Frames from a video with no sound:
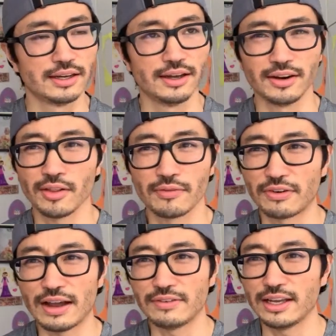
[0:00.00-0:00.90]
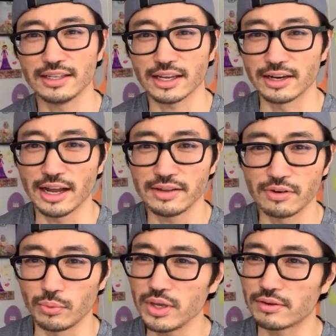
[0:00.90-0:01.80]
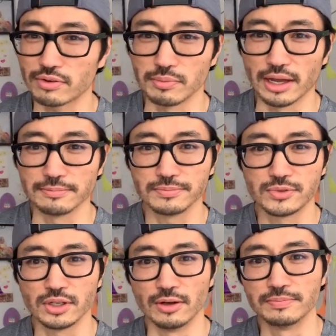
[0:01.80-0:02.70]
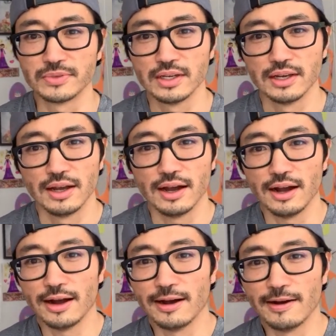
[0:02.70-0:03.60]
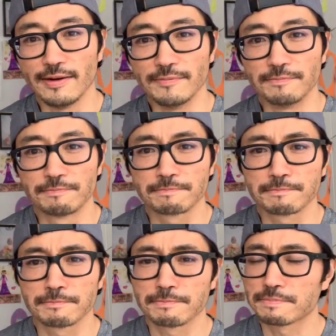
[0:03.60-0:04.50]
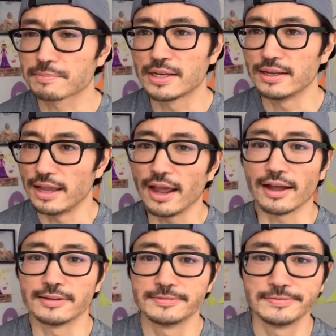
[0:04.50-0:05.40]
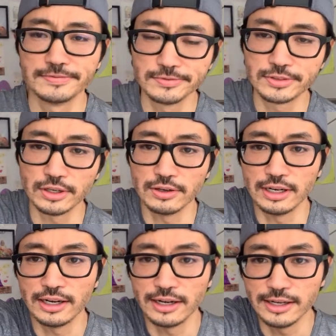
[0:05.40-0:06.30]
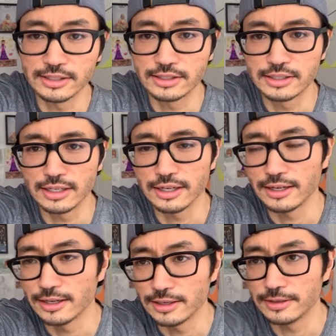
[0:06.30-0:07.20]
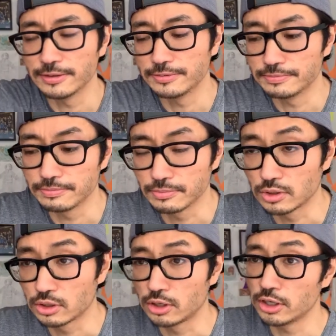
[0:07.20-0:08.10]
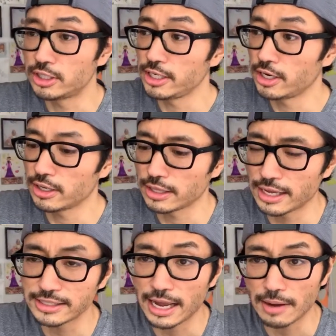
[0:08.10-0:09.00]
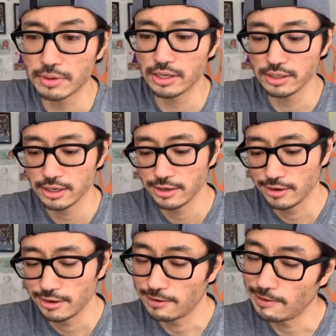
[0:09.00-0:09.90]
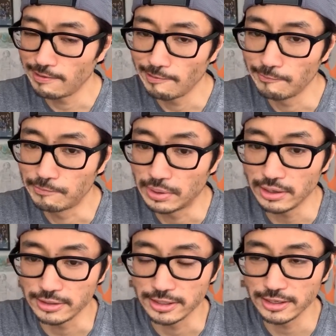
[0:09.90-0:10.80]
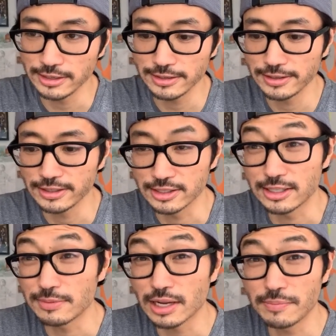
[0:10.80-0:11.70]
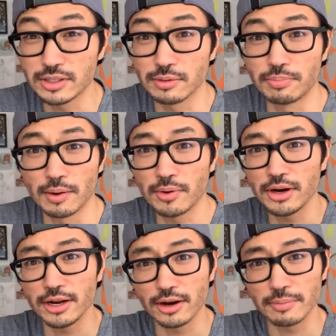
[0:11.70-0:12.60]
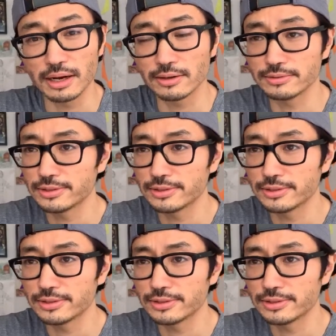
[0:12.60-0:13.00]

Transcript: another 5 days, like not even a week from that. So yeah, so it's good to hear that that's happening, but at the same time, it's a bummer to hear about